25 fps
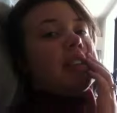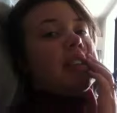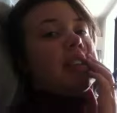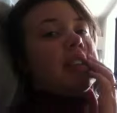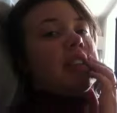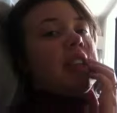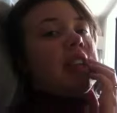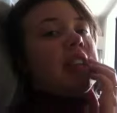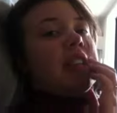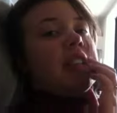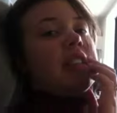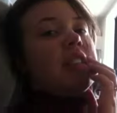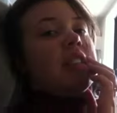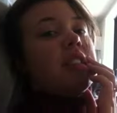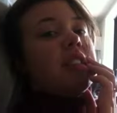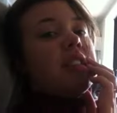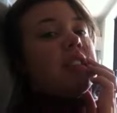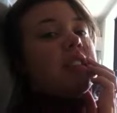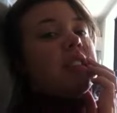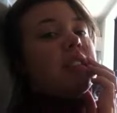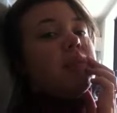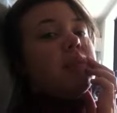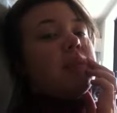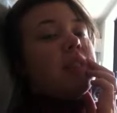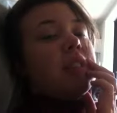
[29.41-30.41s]
and that
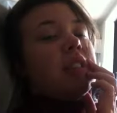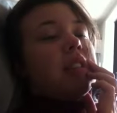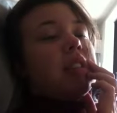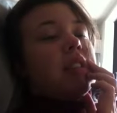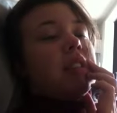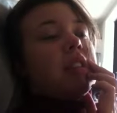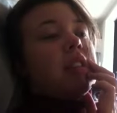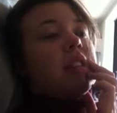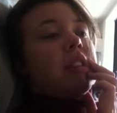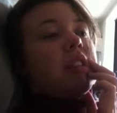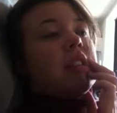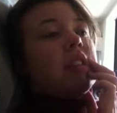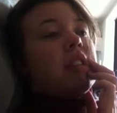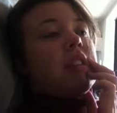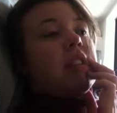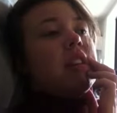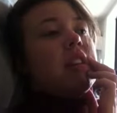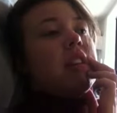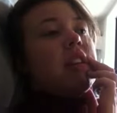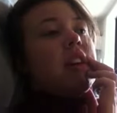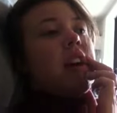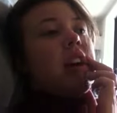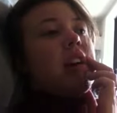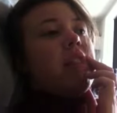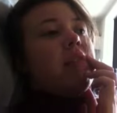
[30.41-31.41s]
sucks because
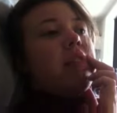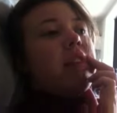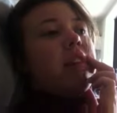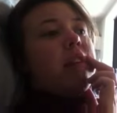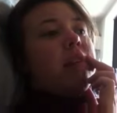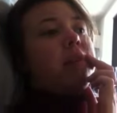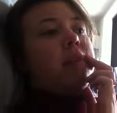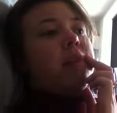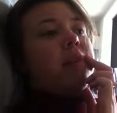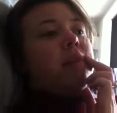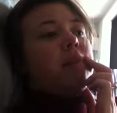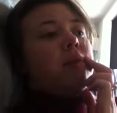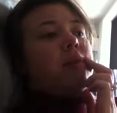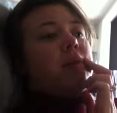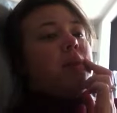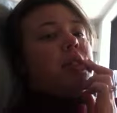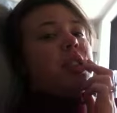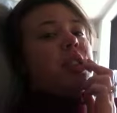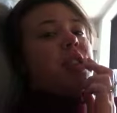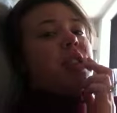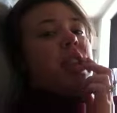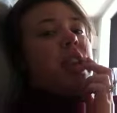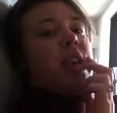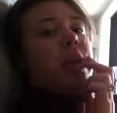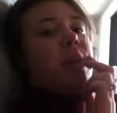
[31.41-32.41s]
I really want to
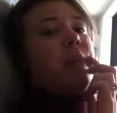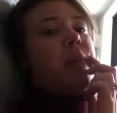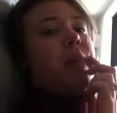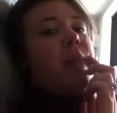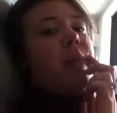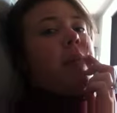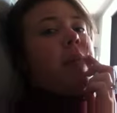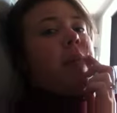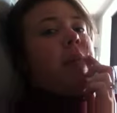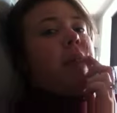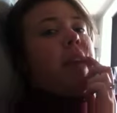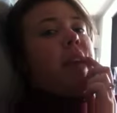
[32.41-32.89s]
watch them.